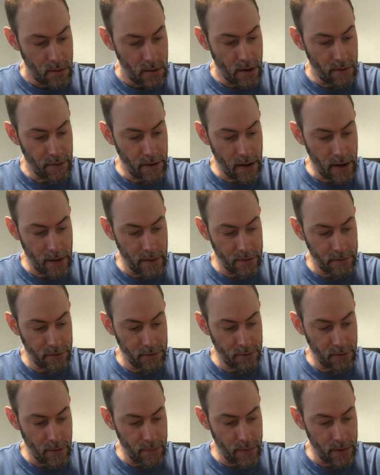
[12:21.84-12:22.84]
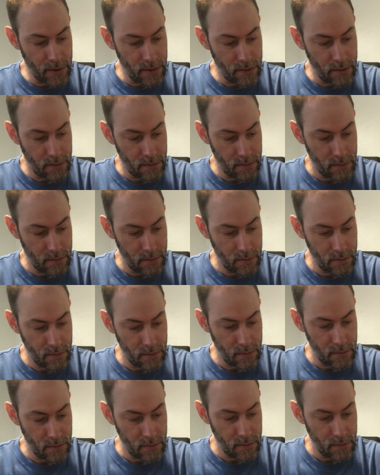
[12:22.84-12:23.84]
Everett Hollins trumpet,
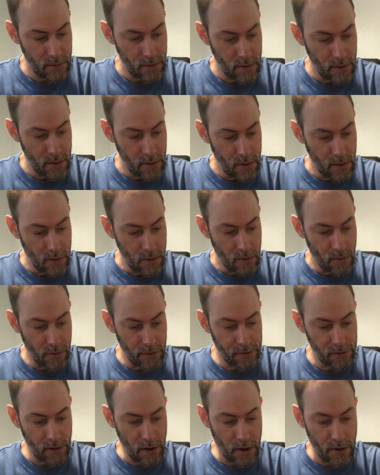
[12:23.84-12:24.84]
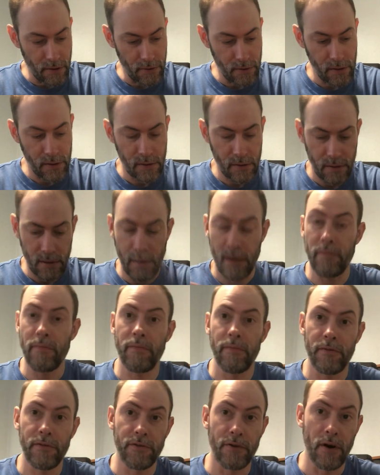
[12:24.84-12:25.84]
Horsey Arnold on
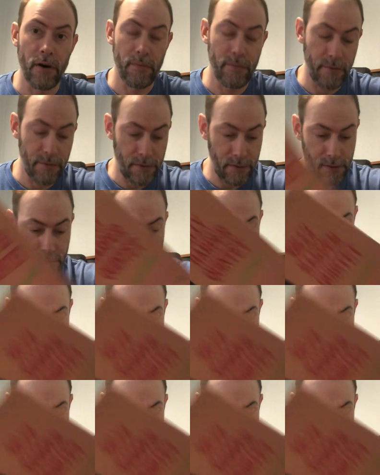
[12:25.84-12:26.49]
drums,